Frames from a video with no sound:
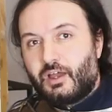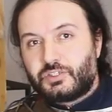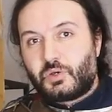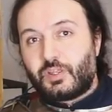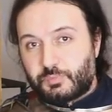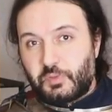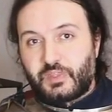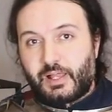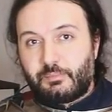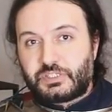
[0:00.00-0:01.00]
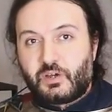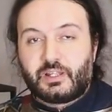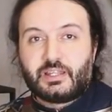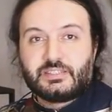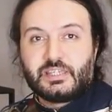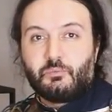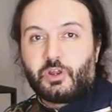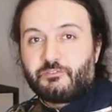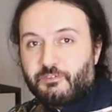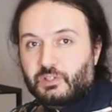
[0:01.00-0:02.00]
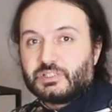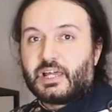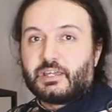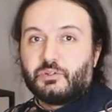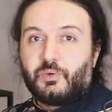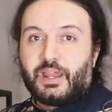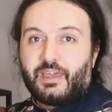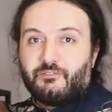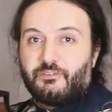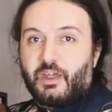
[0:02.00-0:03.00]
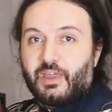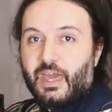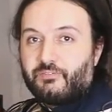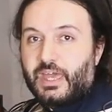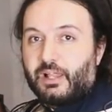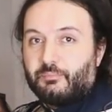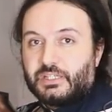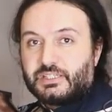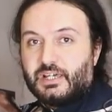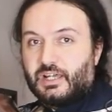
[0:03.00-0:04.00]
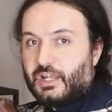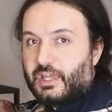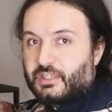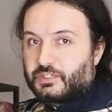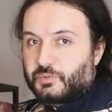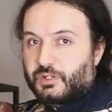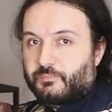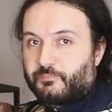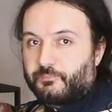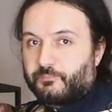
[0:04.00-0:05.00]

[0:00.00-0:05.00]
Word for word: So let's put the helmet on and let's see what it feels like to wear a very heavy helmet like this one.